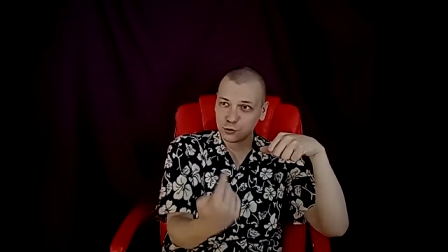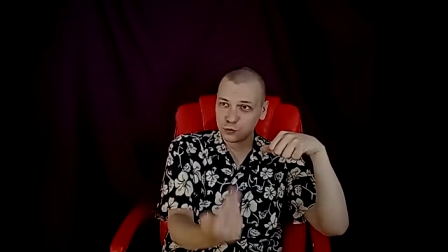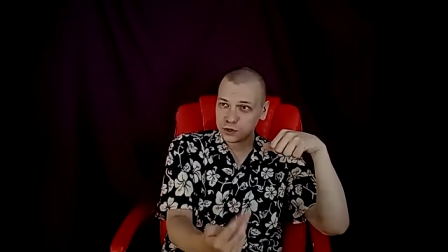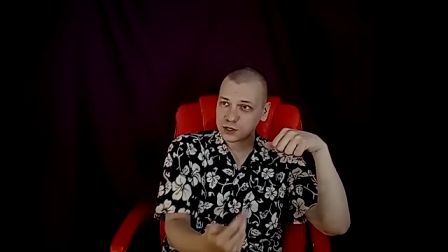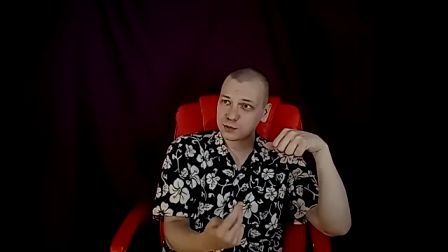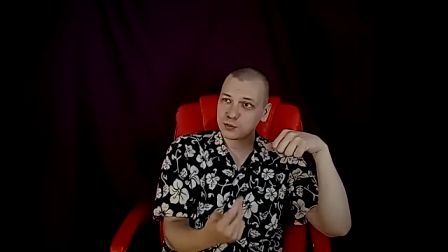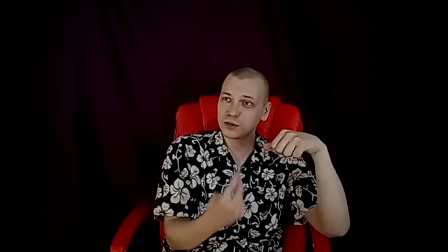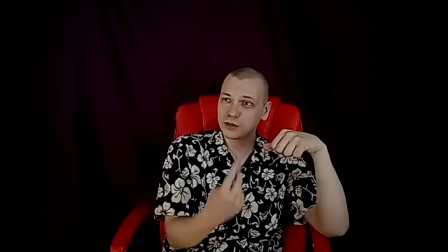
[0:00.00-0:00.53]
you know,
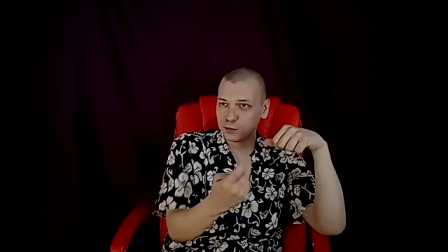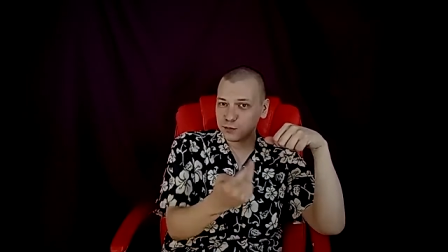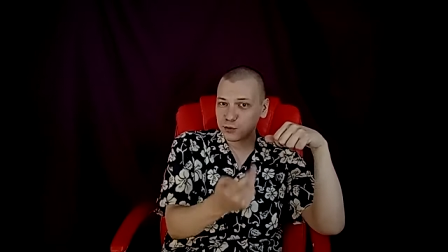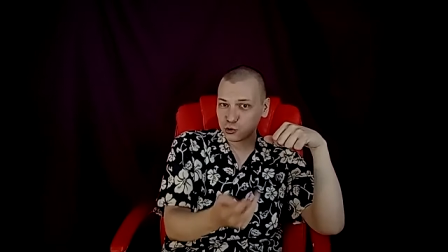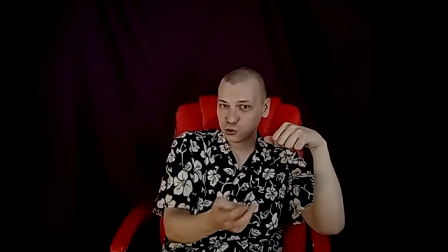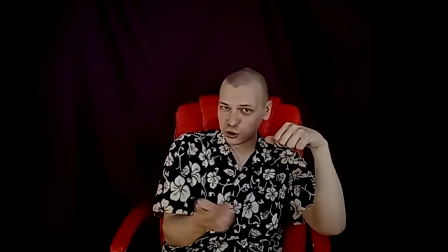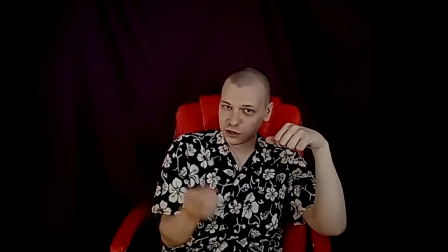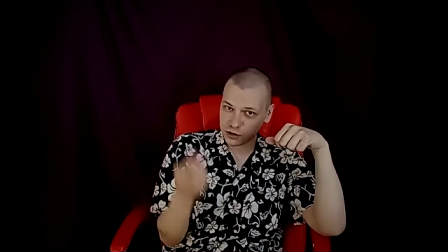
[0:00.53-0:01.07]
whisper
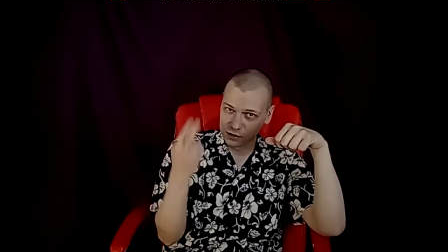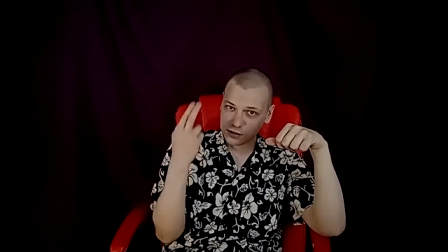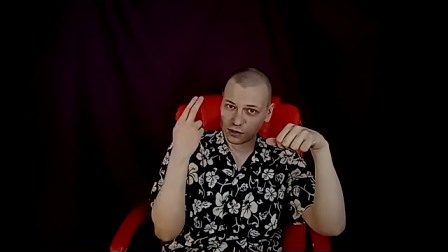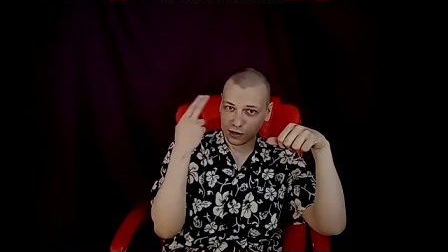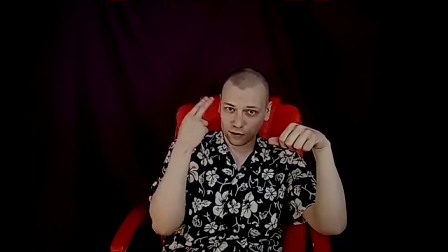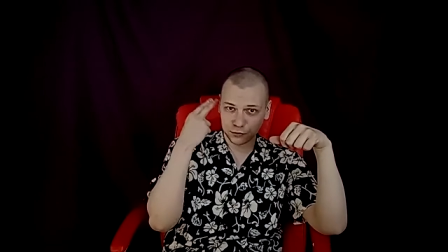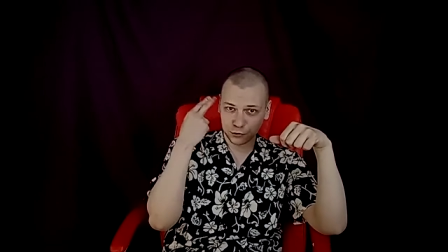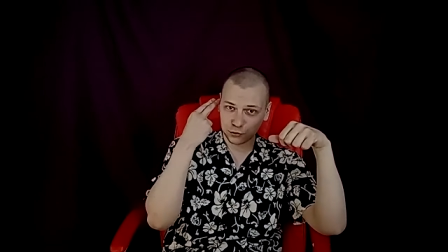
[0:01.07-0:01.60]

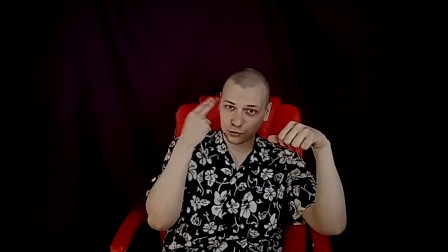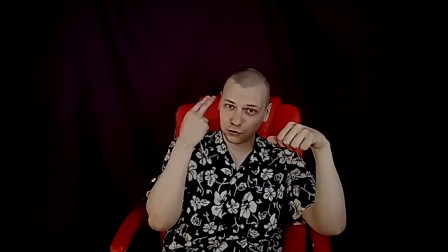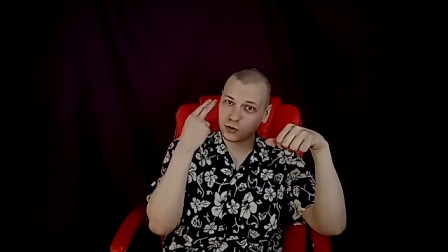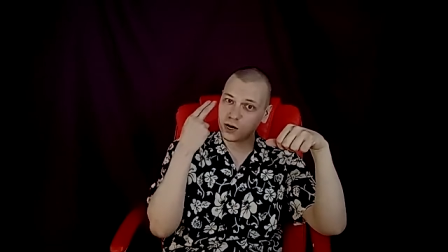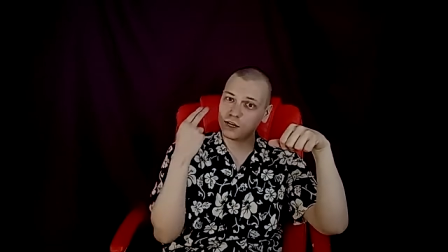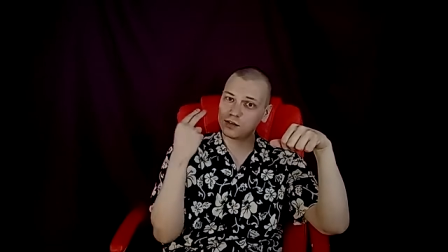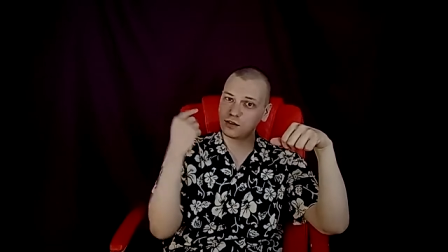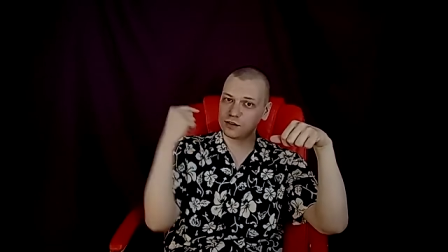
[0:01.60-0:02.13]
emotional stuff to
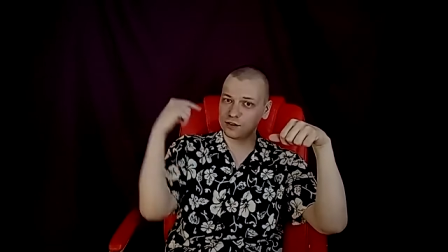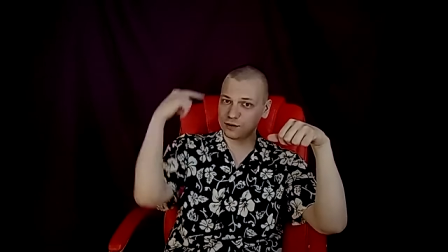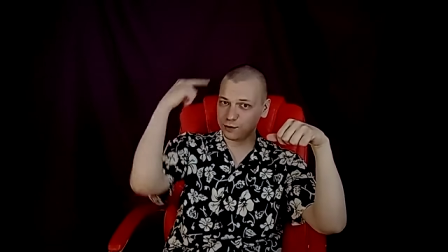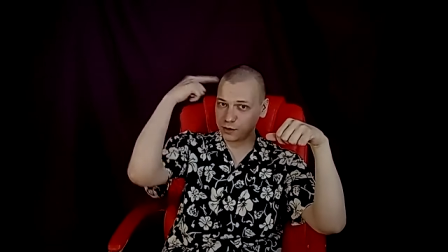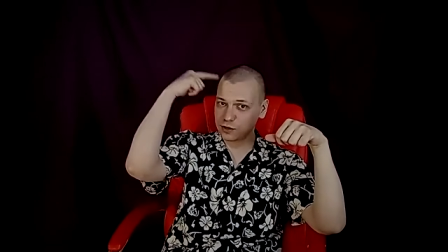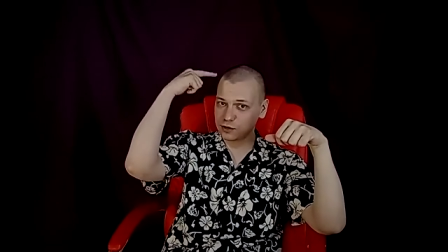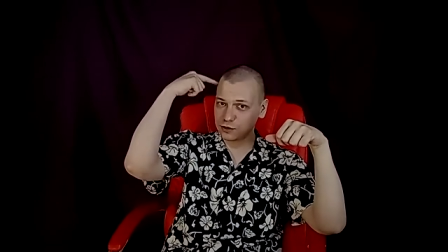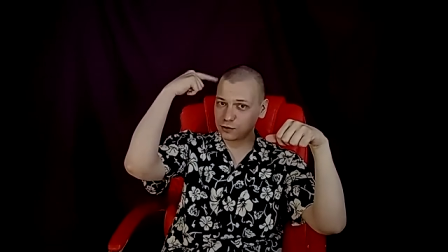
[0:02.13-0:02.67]
the right
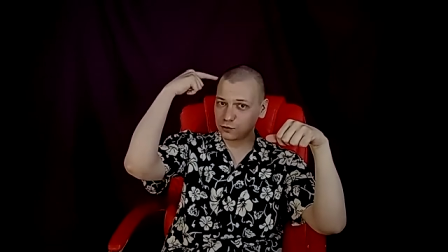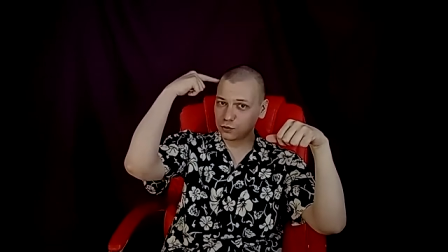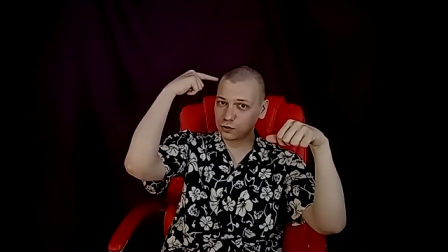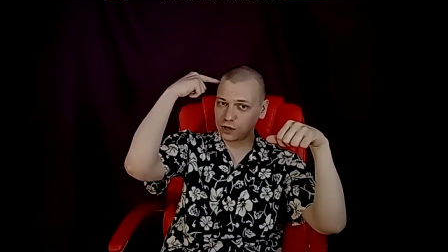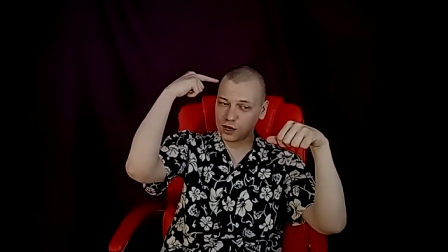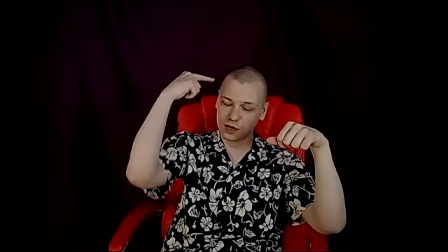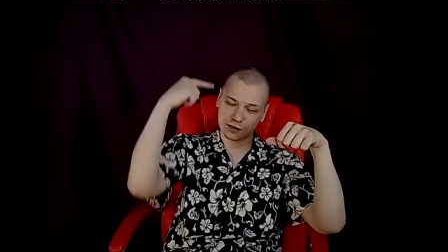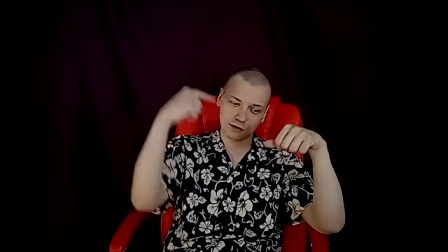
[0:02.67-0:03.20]
ear because
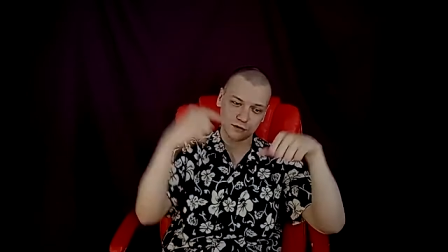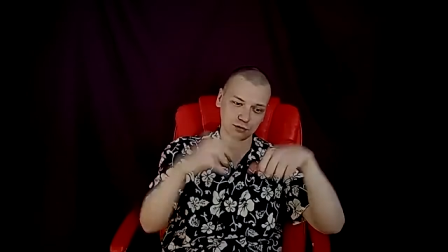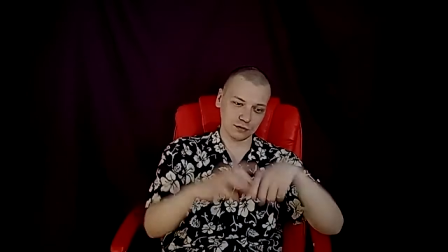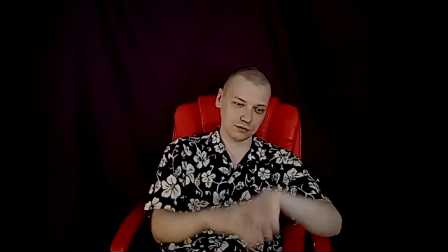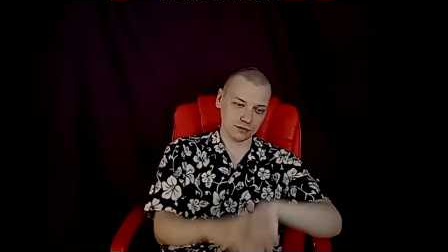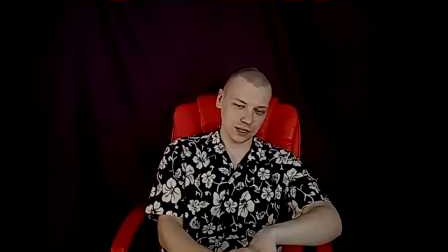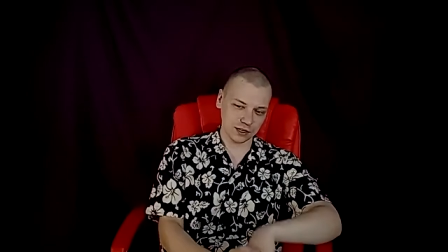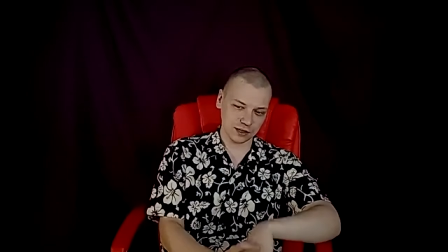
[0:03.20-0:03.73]
it would get
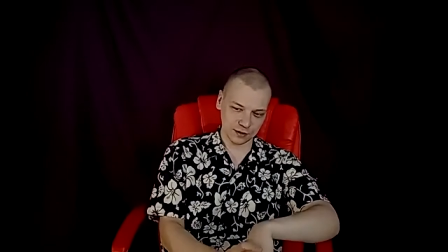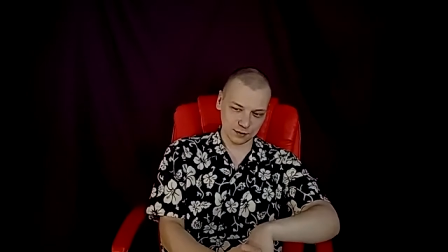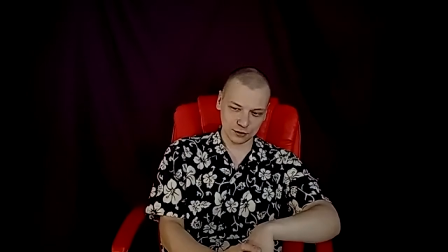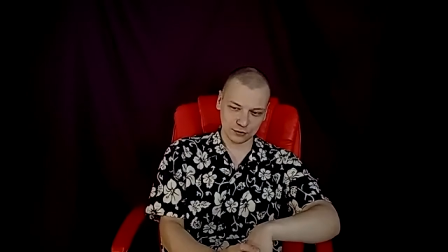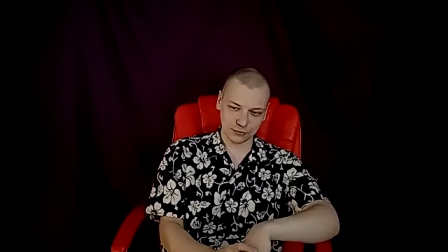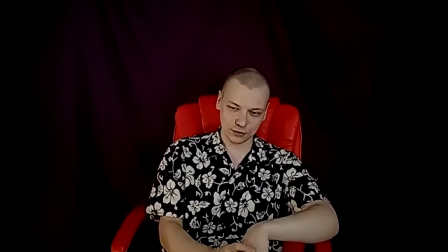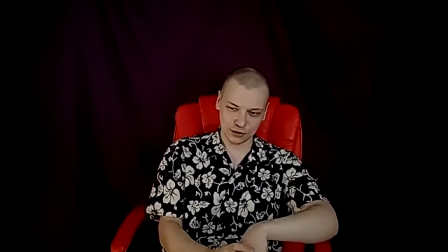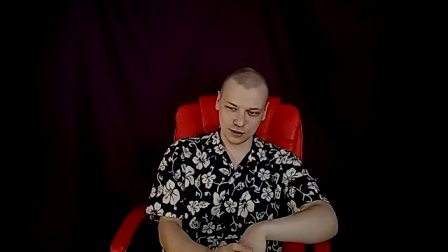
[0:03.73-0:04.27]
into the right
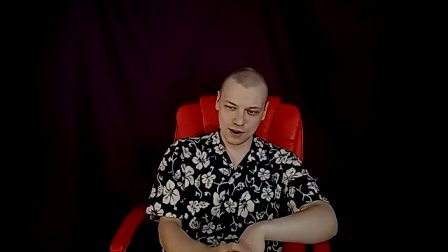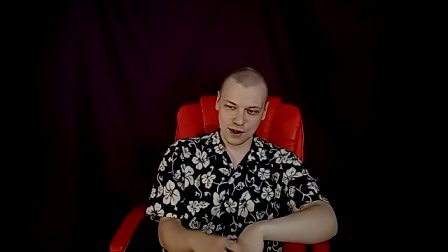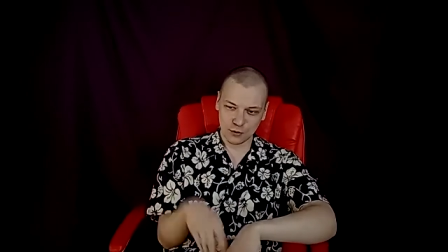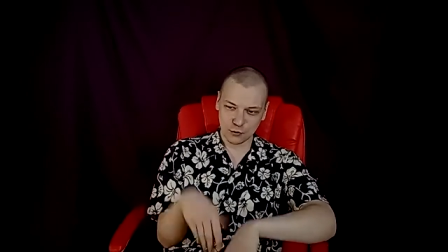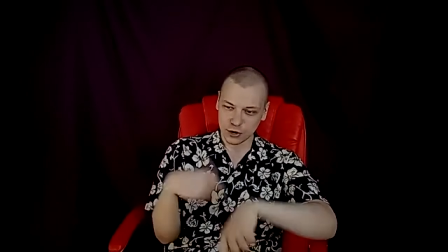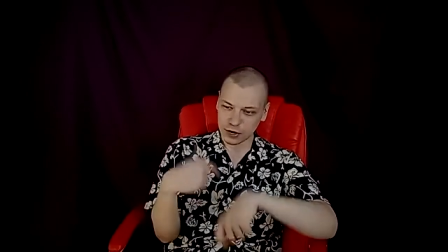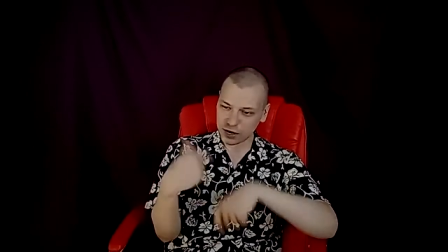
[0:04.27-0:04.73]
hemisphere.